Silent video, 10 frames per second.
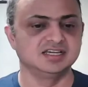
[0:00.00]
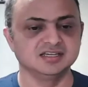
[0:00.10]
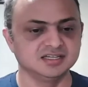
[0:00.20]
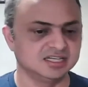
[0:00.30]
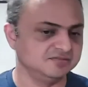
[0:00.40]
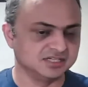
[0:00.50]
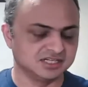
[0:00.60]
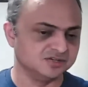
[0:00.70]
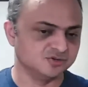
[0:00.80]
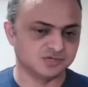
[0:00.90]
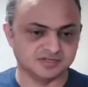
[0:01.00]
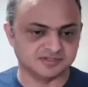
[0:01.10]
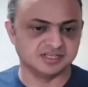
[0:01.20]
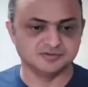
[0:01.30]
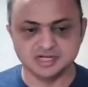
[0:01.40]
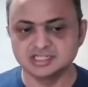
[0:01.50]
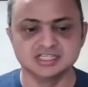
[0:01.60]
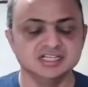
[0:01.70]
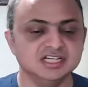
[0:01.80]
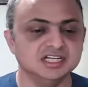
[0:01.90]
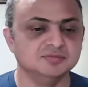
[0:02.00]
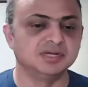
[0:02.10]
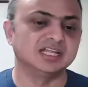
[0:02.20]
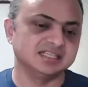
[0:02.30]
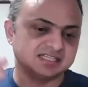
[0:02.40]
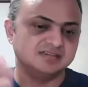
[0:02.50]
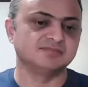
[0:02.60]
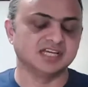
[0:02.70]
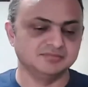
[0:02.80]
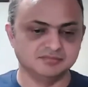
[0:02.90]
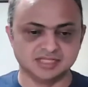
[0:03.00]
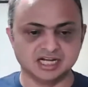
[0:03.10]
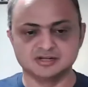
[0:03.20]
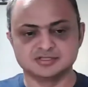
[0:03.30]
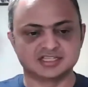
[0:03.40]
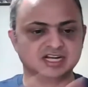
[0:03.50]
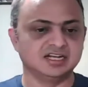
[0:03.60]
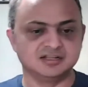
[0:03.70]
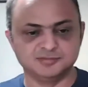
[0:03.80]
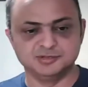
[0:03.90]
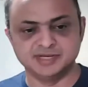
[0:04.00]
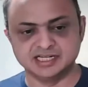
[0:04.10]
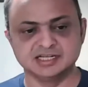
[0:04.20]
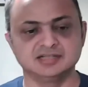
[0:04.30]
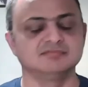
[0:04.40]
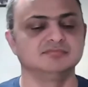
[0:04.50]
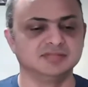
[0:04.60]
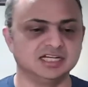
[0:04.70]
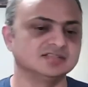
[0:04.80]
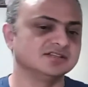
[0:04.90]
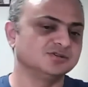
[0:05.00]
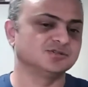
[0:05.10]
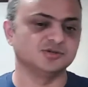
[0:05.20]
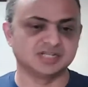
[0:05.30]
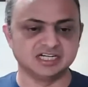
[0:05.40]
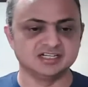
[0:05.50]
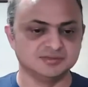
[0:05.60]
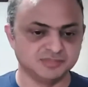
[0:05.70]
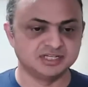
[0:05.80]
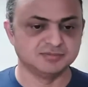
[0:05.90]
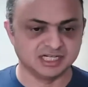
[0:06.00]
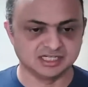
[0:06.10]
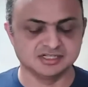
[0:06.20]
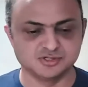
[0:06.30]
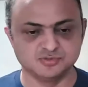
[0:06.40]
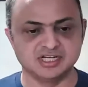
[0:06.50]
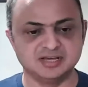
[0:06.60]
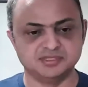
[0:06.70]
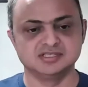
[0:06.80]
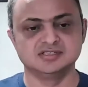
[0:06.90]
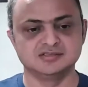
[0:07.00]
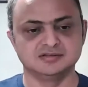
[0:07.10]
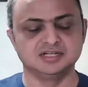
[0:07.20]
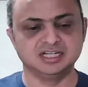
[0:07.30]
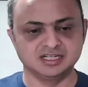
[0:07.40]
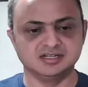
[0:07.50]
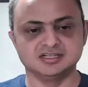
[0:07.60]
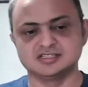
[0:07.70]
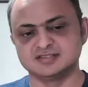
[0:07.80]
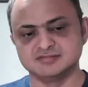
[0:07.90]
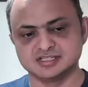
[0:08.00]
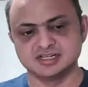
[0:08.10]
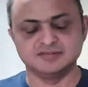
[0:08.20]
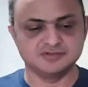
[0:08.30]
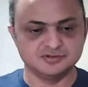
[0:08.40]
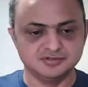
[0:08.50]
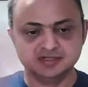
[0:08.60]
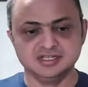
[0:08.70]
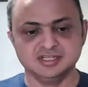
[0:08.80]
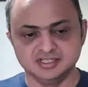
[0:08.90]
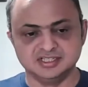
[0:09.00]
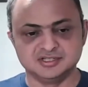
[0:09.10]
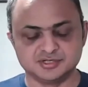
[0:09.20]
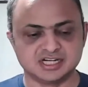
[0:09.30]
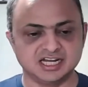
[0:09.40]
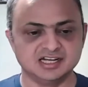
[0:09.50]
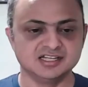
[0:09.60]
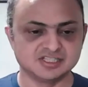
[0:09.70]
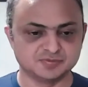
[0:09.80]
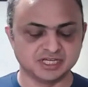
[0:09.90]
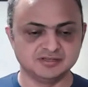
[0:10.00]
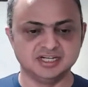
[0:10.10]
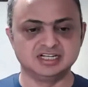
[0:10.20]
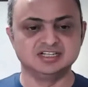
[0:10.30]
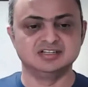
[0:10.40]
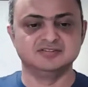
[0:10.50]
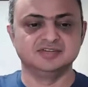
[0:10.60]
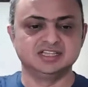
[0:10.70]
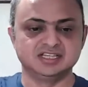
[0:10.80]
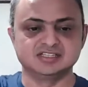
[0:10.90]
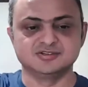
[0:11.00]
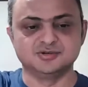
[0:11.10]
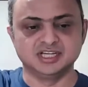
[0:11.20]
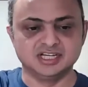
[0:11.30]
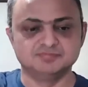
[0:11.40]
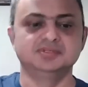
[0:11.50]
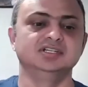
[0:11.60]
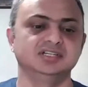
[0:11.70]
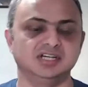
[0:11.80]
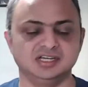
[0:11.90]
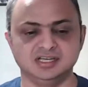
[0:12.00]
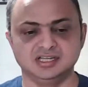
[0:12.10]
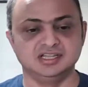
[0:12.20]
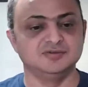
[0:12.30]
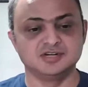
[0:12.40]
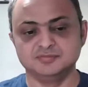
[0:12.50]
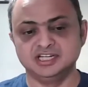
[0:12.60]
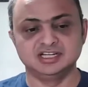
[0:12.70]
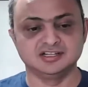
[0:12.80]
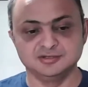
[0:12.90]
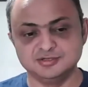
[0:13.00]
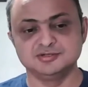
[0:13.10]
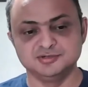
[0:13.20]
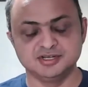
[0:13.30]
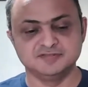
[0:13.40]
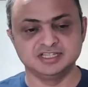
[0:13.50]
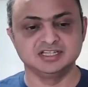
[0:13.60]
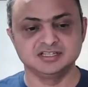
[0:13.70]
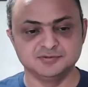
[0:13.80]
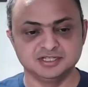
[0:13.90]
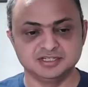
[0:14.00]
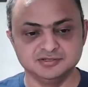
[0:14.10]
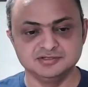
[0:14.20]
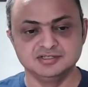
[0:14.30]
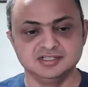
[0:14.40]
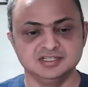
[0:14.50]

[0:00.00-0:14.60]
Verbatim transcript: taking. Anyone can do whatever they want. But at the same time, that looks great in a bull market. That doesn't look so great in a bear market. So what happens is you know retail customers love to to trade and speculate and when things are going up, and, and they want to be let alone to do everything they want to do.